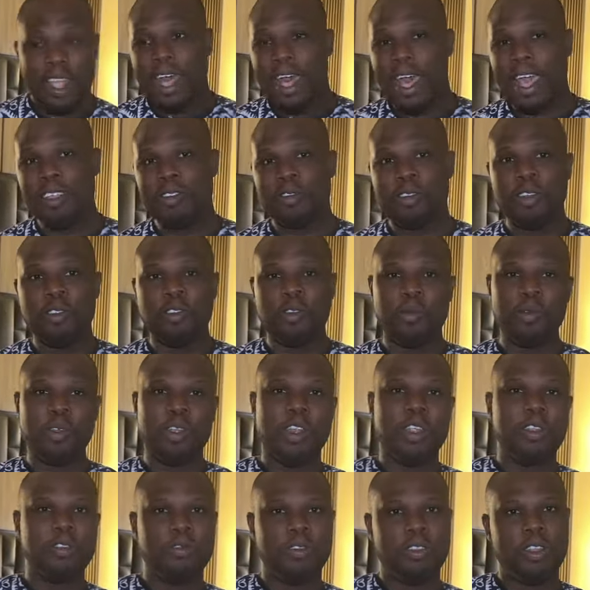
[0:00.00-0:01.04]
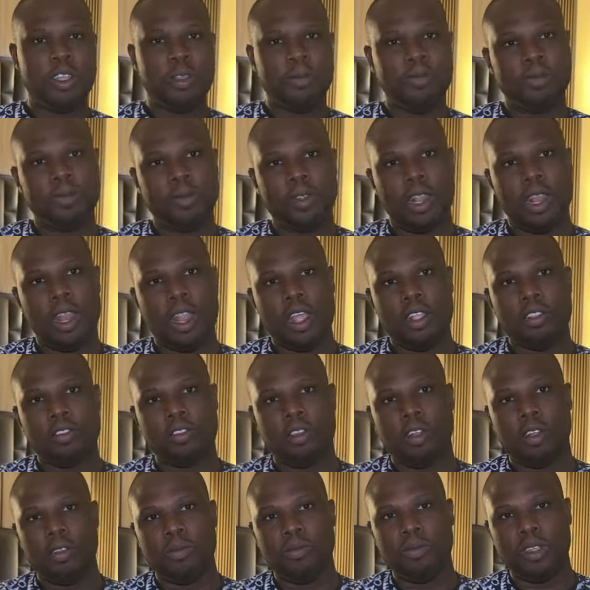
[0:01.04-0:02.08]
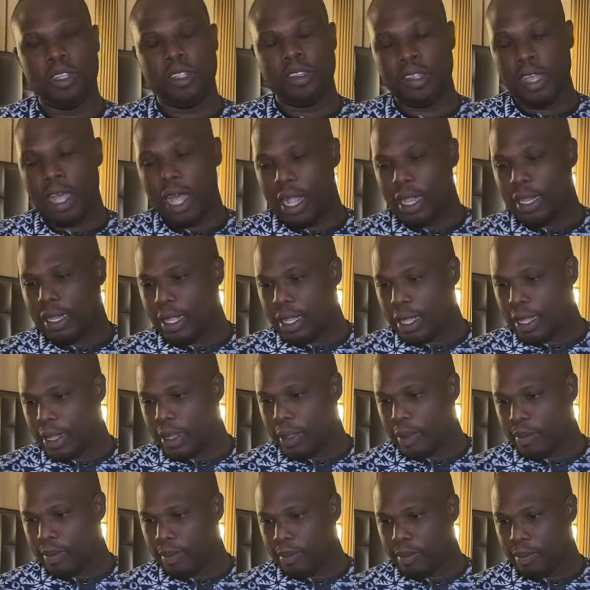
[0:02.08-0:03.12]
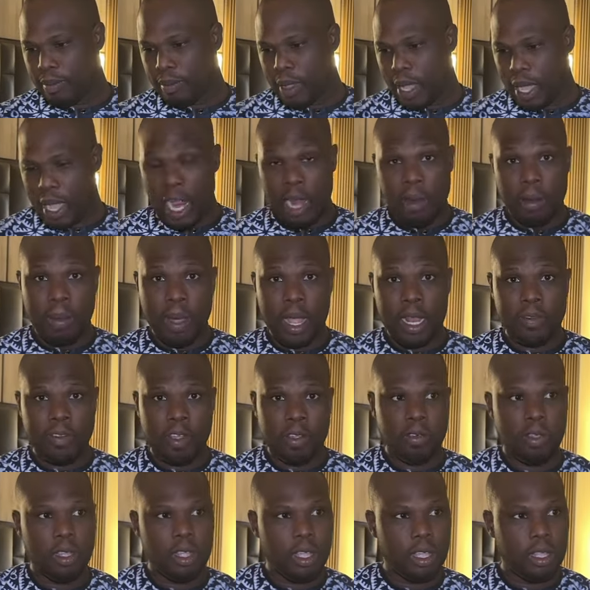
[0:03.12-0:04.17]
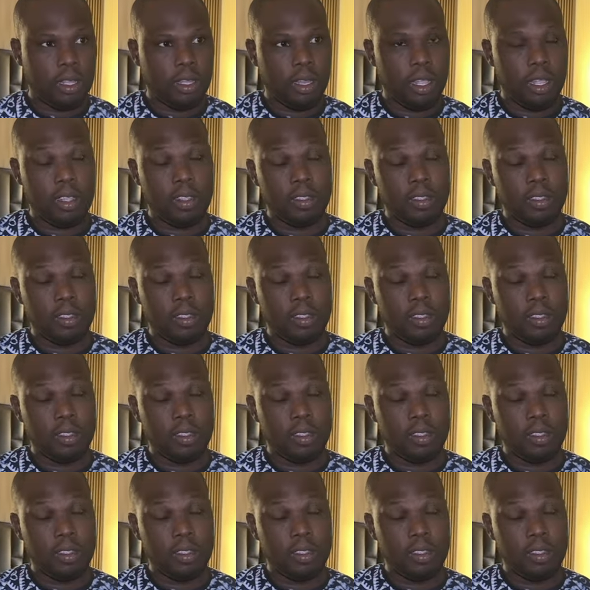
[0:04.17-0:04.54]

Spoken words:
Ah, it's going to be great today. Let's all meet at, I can't remember the name again.